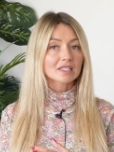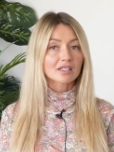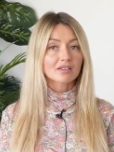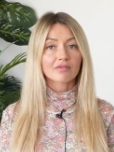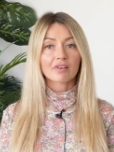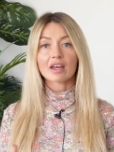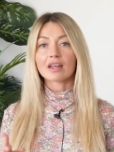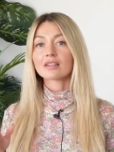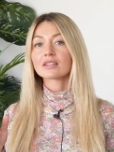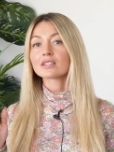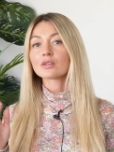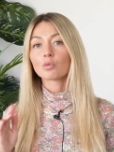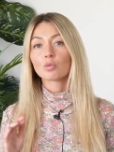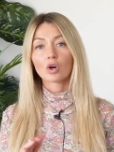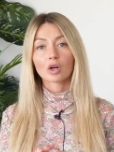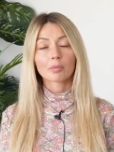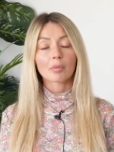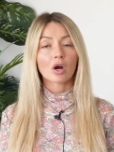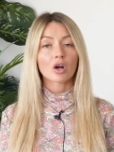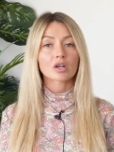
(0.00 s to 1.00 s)
events,
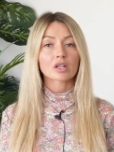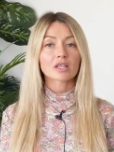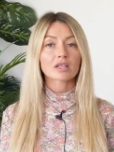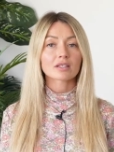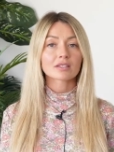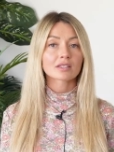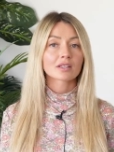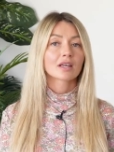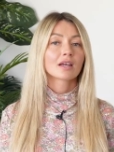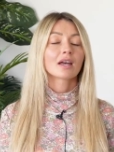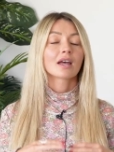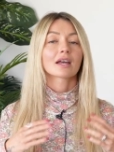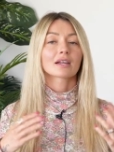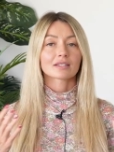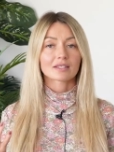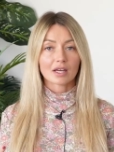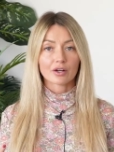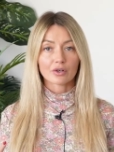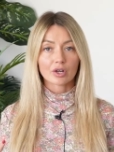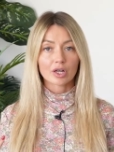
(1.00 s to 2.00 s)
work parties,
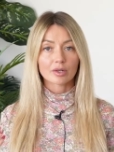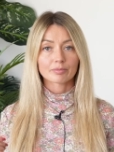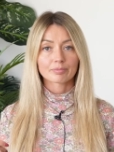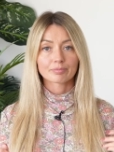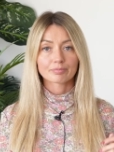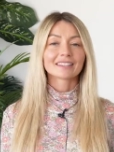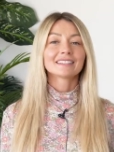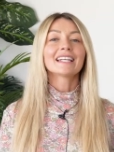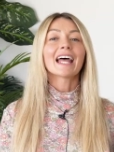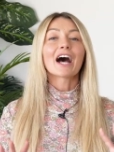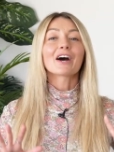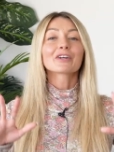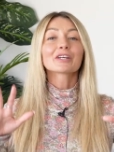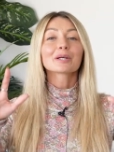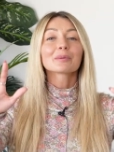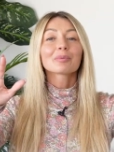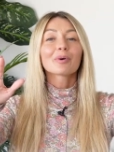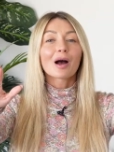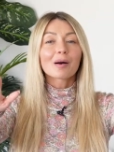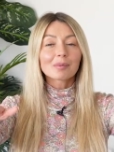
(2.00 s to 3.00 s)
etc. Now
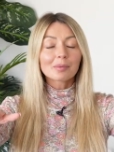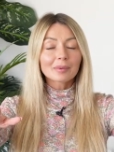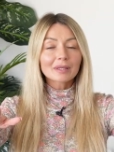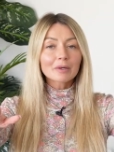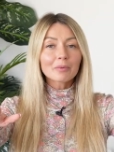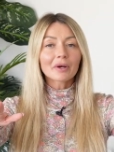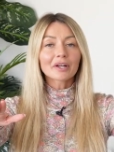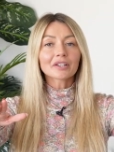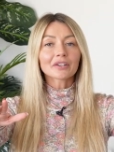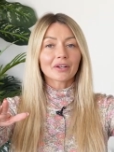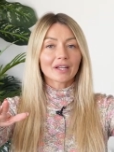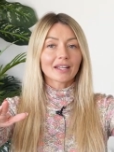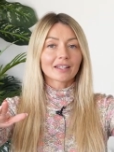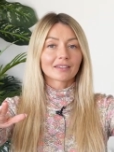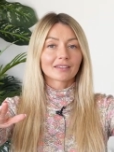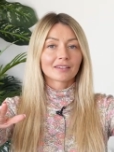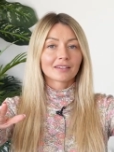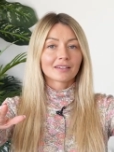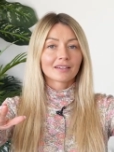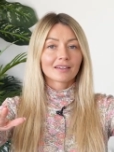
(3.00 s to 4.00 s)
you're probably
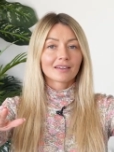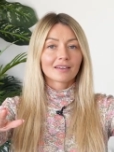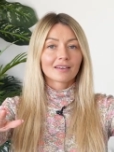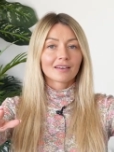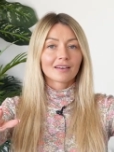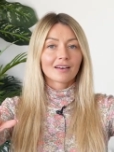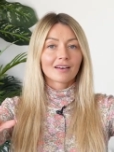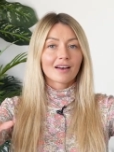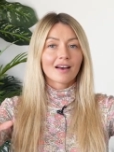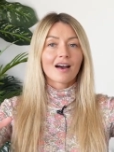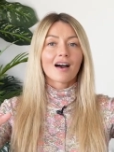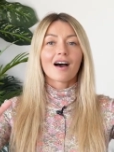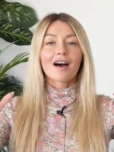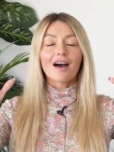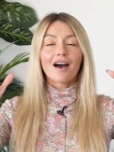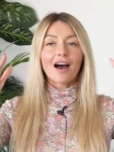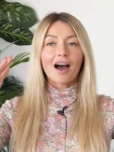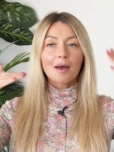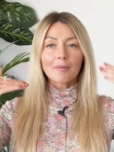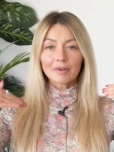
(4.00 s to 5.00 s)
wondering,
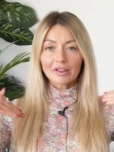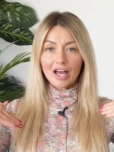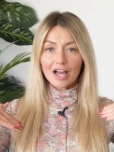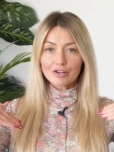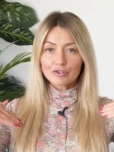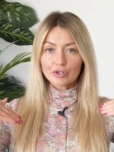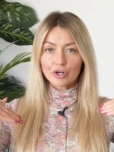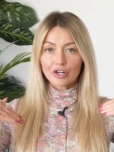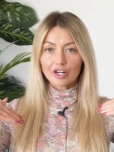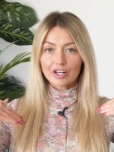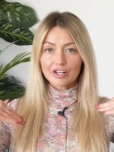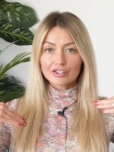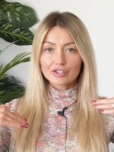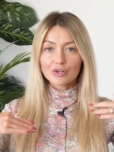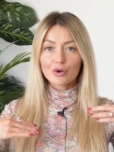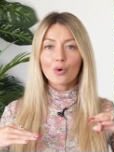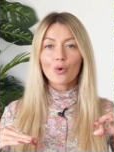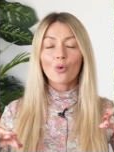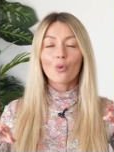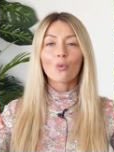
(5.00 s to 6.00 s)
I'm a lash artist.
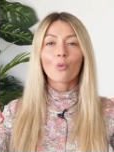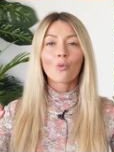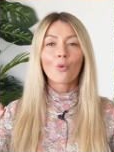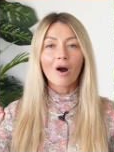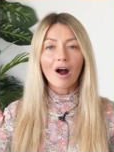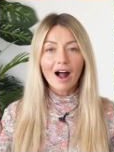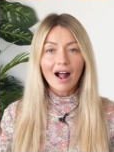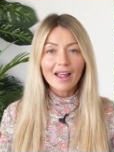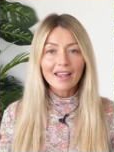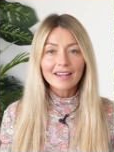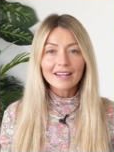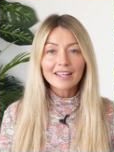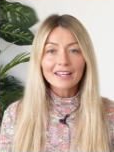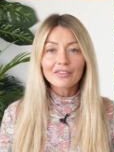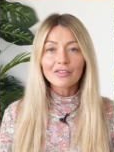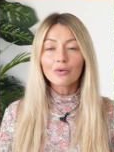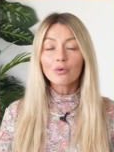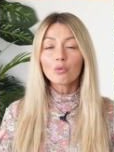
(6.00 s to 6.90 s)
Why in the